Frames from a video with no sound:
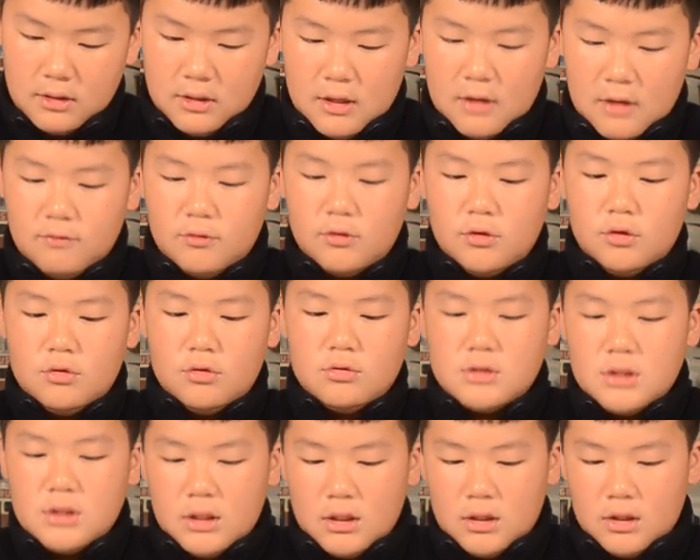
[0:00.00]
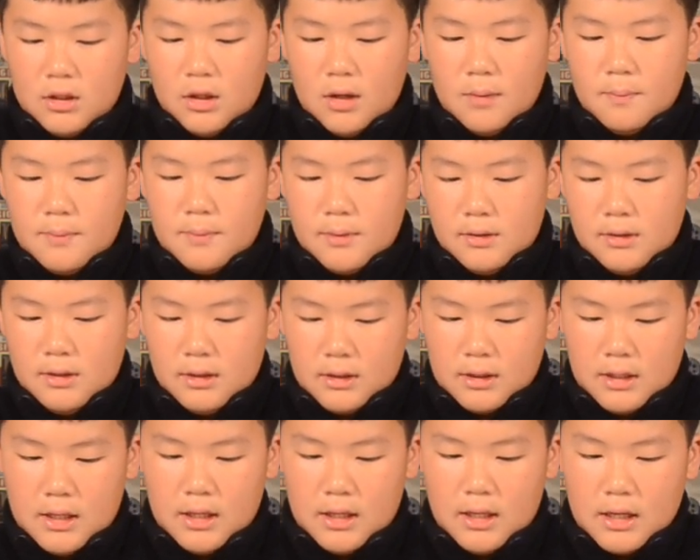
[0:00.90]
If you loosen it up, it
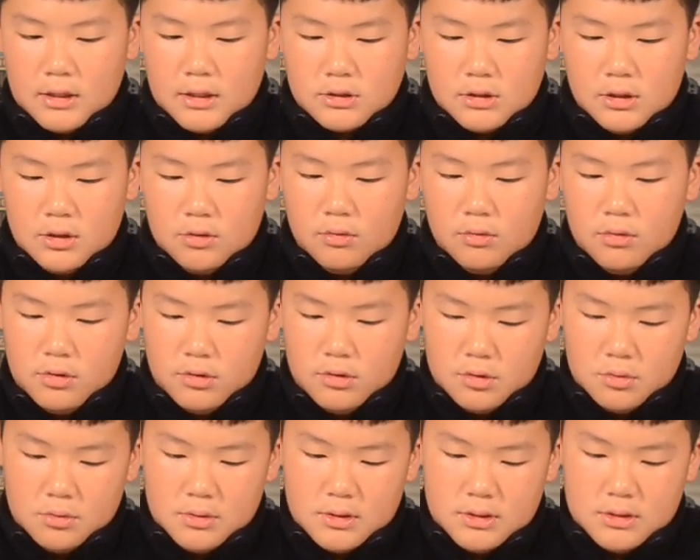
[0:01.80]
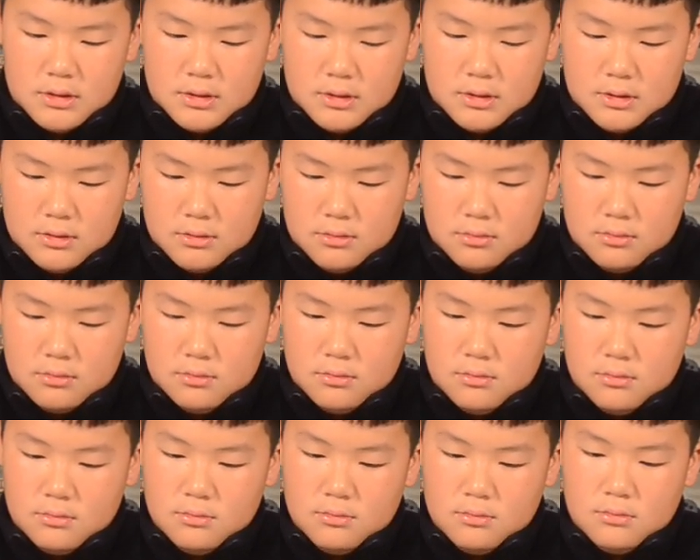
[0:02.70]
can actually corner twist.
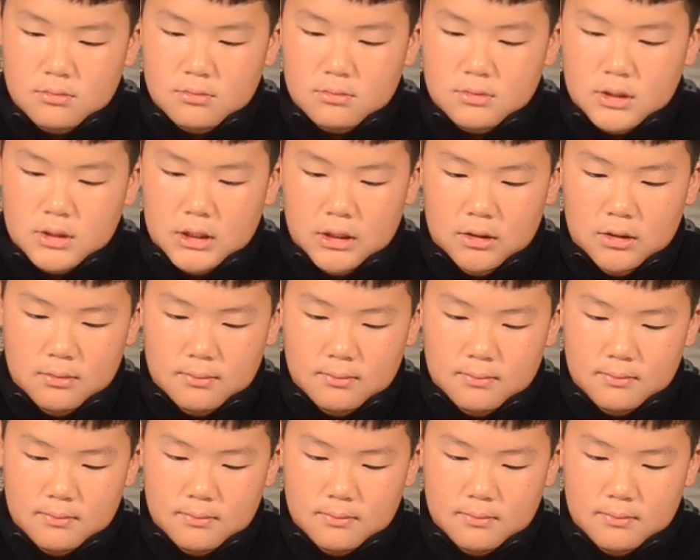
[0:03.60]
See?